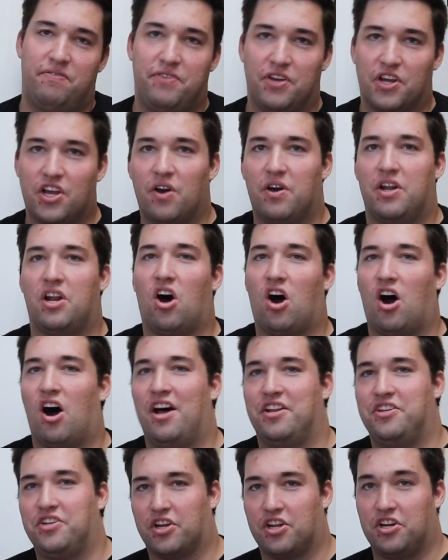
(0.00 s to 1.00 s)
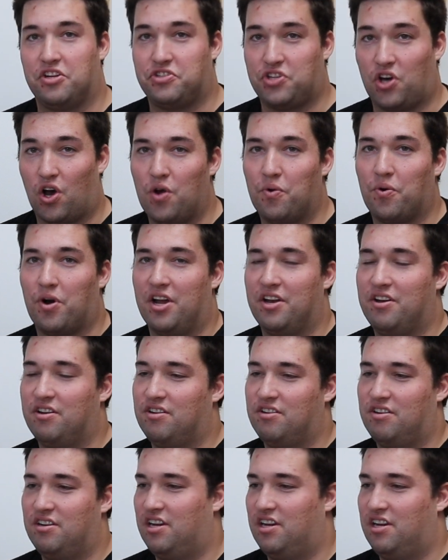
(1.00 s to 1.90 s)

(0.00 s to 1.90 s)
you're going hard and you're going to toe one,